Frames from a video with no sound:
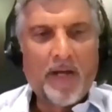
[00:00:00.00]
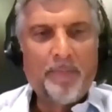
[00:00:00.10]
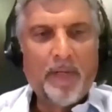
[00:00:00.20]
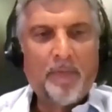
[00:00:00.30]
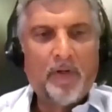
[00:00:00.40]

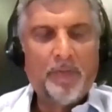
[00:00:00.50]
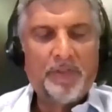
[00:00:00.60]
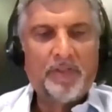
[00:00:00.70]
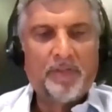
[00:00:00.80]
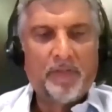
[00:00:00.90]
paper
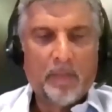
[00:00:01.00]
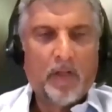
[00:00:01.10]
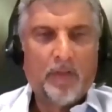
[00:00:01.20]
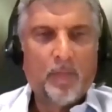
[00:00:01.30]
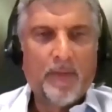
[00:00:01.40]
which is
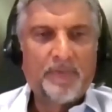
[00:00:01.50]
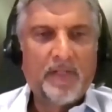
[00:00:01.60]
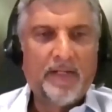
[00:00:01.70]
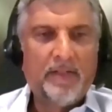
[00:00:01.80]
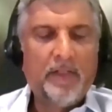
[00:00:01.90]
available on the
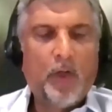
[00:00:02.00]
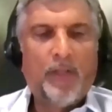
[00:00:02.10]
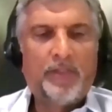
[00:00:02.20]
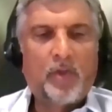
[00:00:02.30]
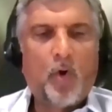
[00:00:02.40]
website.
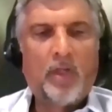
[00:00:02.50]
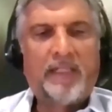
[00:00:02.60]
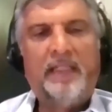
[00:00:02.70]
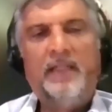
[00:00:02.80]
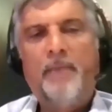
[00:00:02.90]
It's called
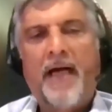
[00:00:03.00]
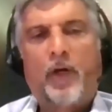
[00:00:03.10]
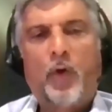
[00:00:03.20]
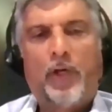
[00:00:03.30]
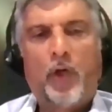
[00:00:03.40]
Key
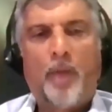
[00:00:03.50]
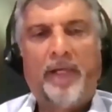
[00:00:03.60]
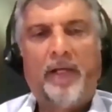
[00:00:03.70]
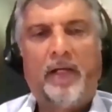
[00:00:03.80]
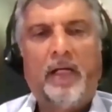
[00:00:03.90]

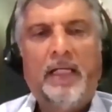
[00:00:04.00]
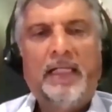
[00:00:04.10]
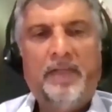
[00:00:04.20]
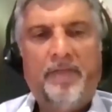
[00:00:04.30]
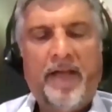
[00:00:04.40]
Macroeconomic
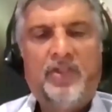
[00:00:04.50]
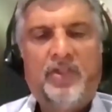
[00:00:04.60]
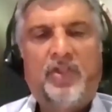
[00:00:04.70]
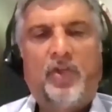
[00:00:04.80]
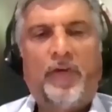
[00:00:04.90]

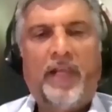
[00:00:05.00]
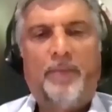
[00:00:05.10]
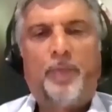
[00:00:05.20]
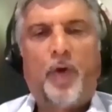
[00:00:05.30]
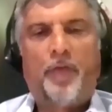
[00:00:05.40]
Events
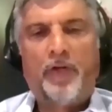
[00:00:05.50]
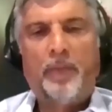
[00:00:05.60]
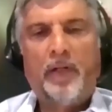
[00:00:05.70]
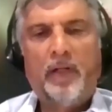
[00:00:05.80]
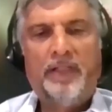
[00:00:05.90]
Create
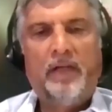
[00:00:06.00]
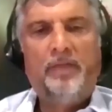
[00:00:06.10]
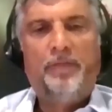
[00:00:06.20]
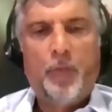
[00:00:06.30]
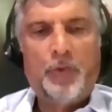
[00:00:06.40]
Profitable Yield
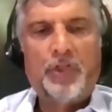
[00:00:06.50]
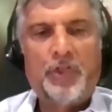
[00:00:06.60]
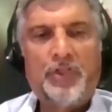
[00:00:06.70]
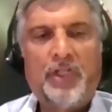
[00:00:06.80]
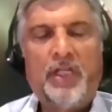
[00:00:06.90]

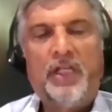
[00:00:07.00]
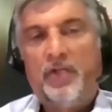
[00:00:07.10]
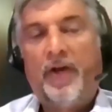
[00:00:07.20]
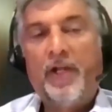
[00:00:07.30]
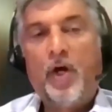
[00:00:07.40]
Futures
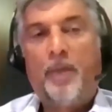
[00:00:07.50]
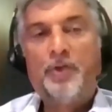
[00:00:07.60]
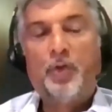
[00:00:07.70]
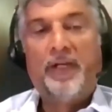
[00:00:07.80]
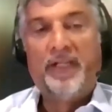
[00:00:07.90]
Trading
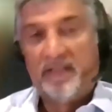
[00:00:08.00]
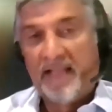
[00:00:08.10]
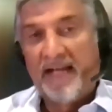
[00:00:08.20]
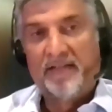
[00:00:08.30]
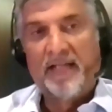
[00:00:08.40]
Opportunities.
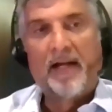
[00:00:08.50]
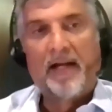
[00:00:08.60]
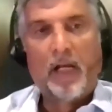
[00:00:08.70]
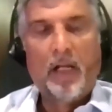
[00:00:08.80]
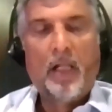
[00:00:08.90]
That's the
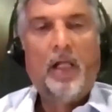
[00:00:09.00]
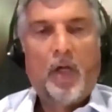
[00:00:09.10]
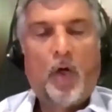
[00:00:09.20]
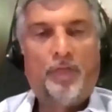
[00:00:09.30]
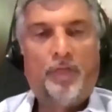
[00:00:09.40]
title
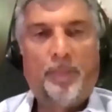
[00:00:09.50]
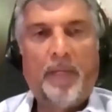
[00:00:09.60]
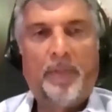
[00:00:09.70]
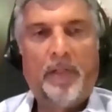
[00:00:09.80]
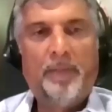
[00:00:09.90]
of the
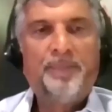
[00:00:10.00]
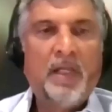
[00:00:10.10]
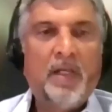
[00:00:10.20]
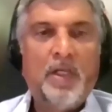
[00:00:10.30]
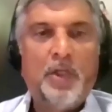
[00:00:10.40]
paper.
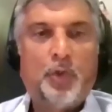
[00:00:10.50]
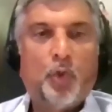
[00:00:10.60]
So